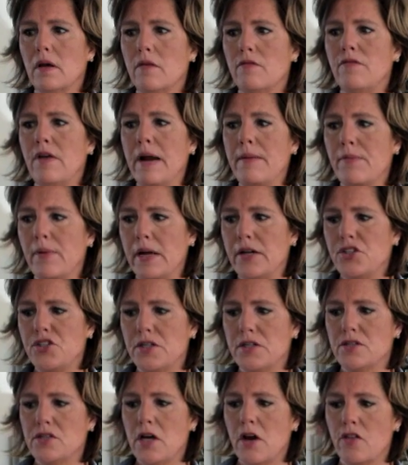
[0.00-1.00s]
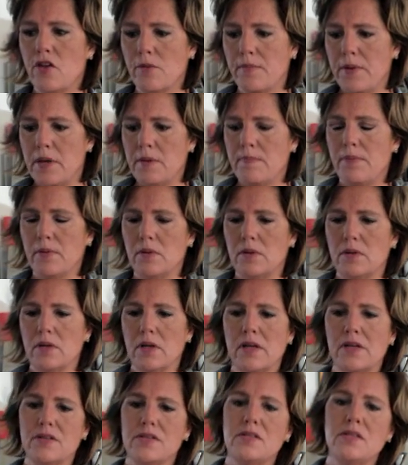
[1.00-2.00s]
vibrations, other people,
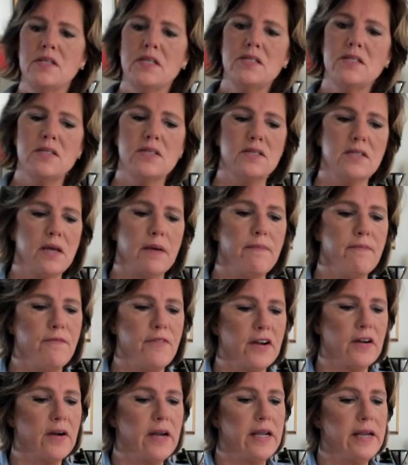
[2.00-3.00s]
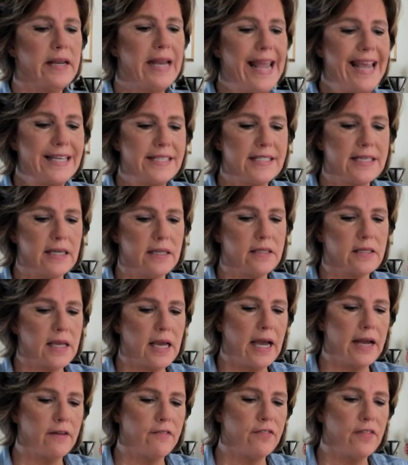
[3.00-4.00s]
because this is a very nascent
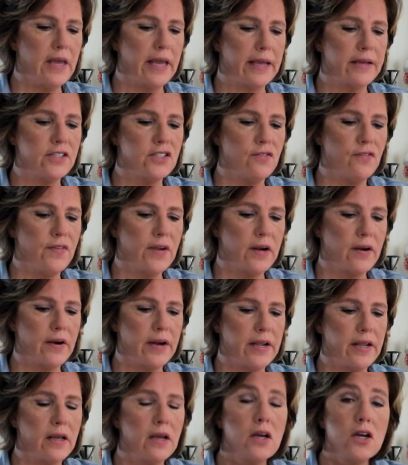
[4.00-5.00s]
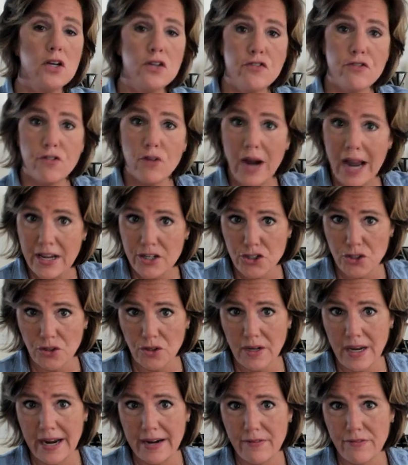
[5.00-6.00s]
kind of thing. It's a very fragile
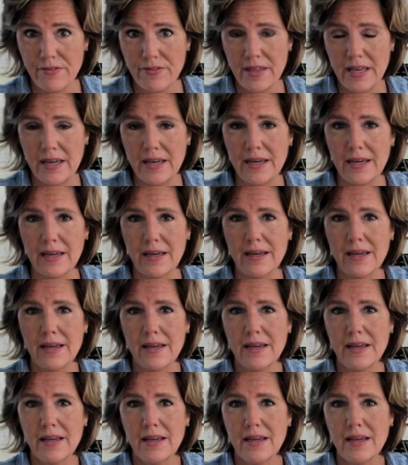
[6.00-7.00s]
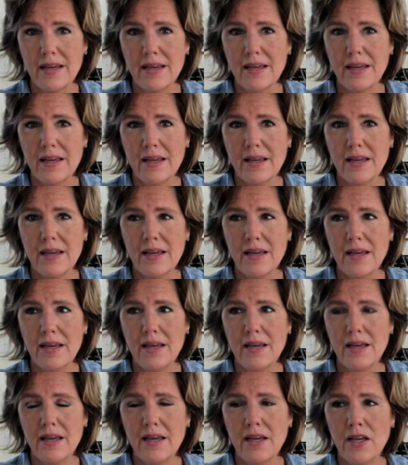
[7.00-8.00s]
kind of thing.
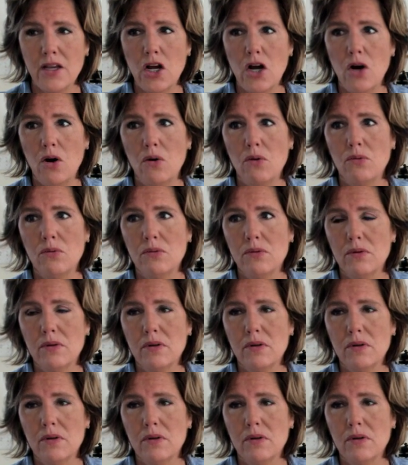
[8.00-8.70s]
You know,